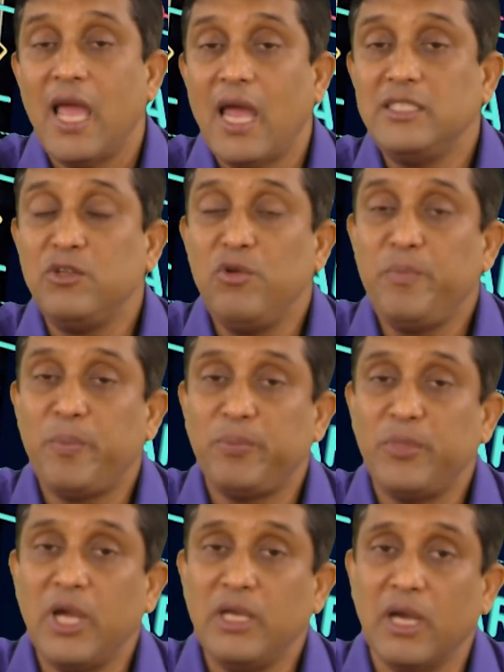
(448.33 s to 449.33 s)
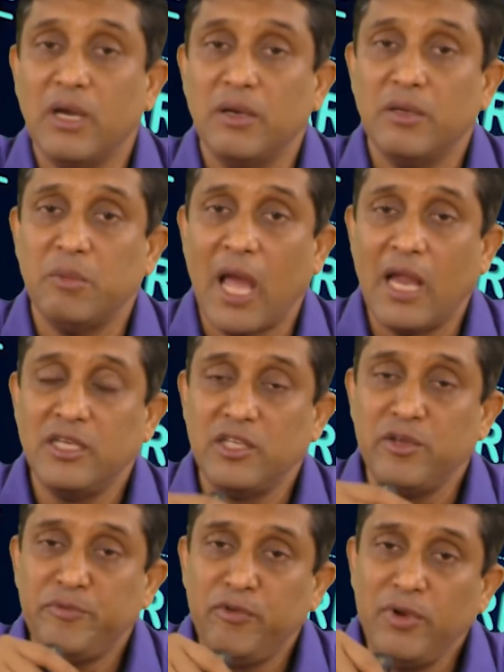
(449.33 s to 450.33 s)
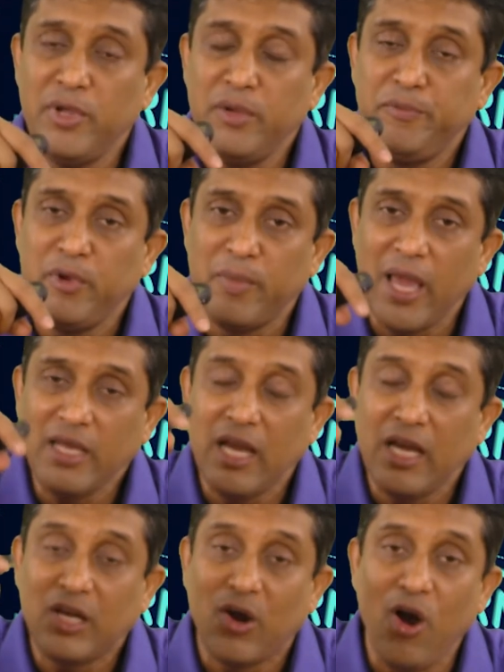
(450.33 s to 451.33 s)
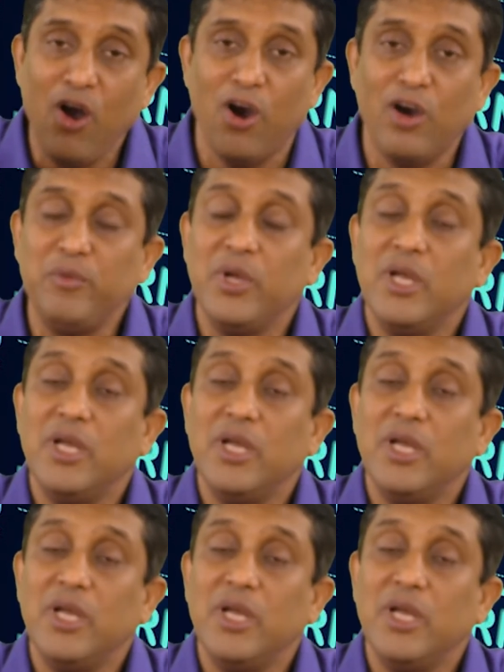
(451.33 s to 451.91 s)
And you will, uh, and if you, if you make a curve